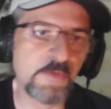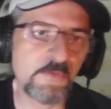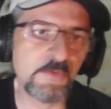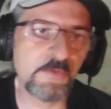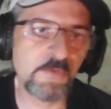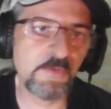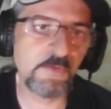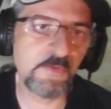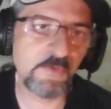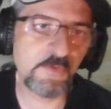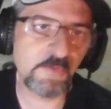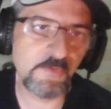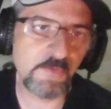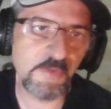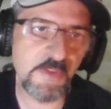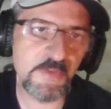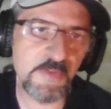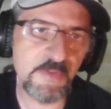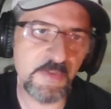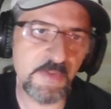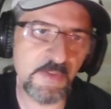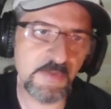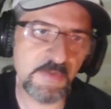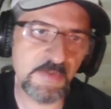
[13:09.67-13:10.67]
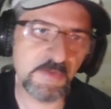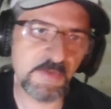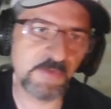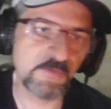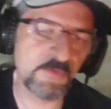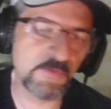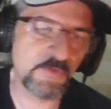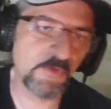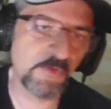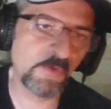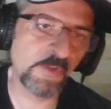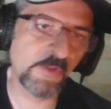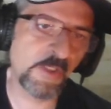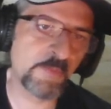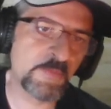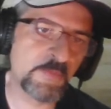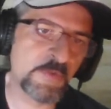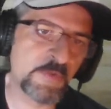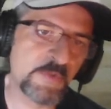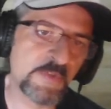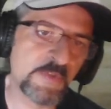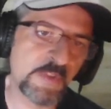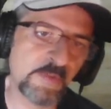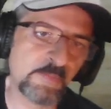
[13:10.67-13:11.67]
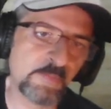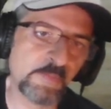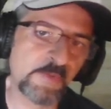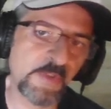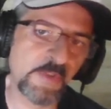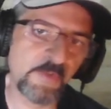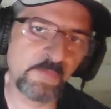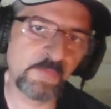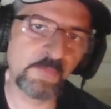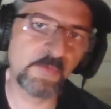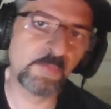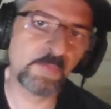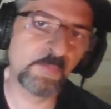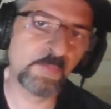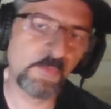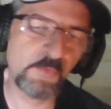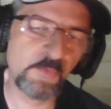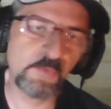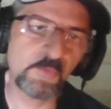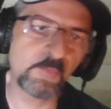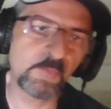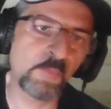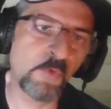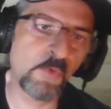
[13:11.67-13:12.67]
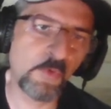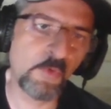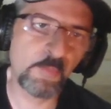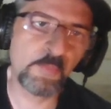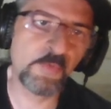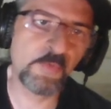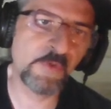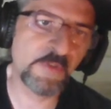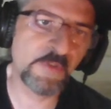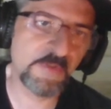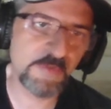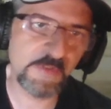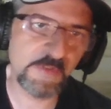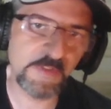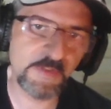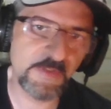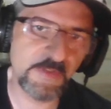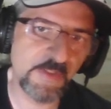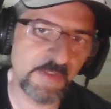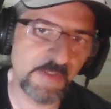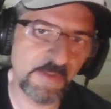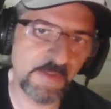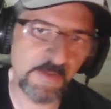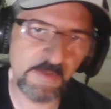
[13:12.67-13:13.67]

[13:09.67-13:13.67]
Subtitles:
to decrease these control options and play for pure more points, like